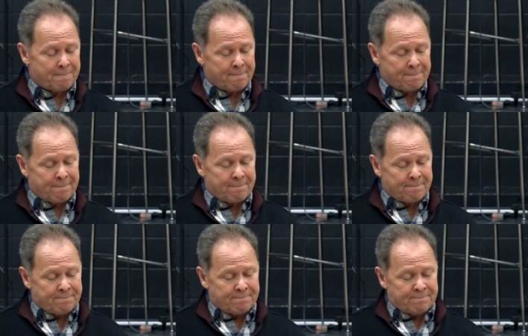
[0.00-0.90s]

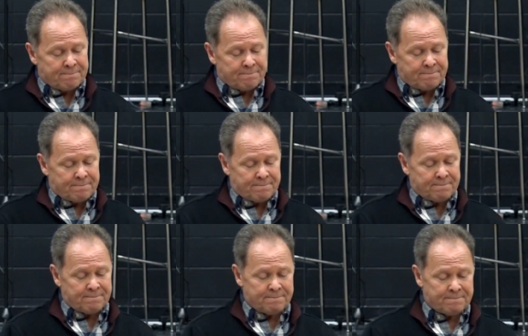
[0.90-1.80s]

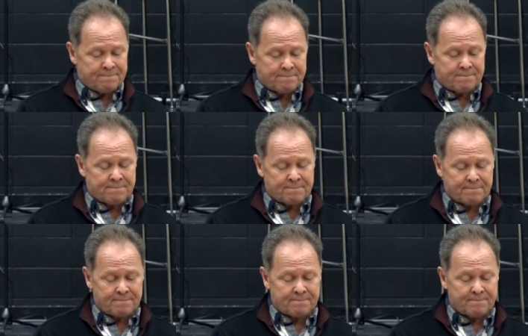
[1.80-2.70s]

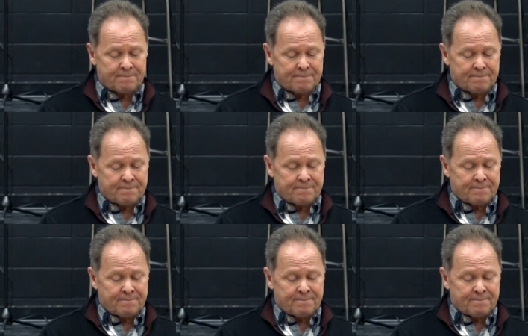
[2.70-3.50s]
No one is speaking in this clip.